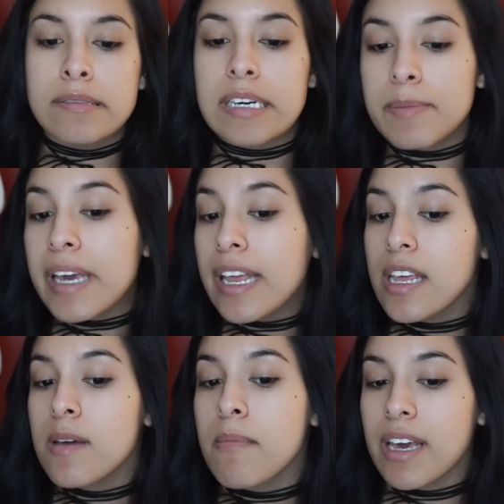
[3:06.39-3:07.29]
I'm
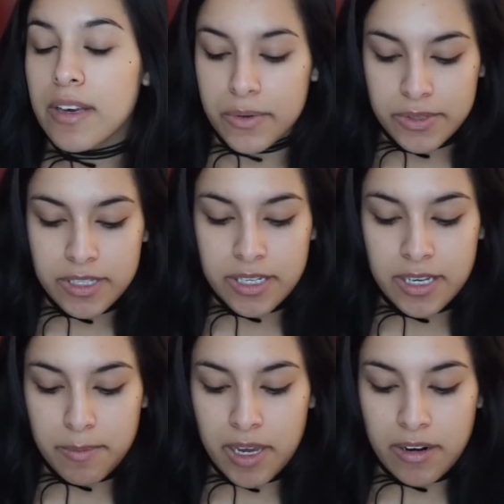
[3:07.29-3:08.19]
gaining my ghost
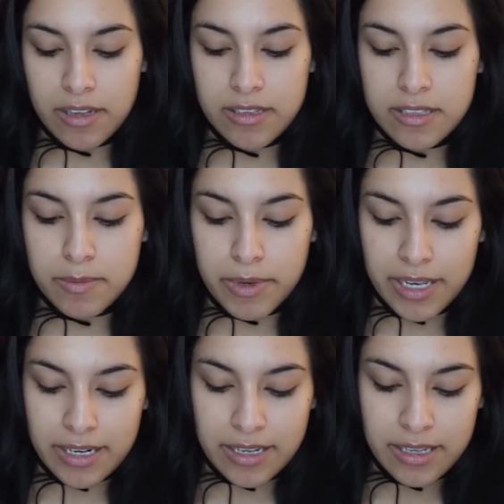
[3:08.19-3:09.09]
appearance, but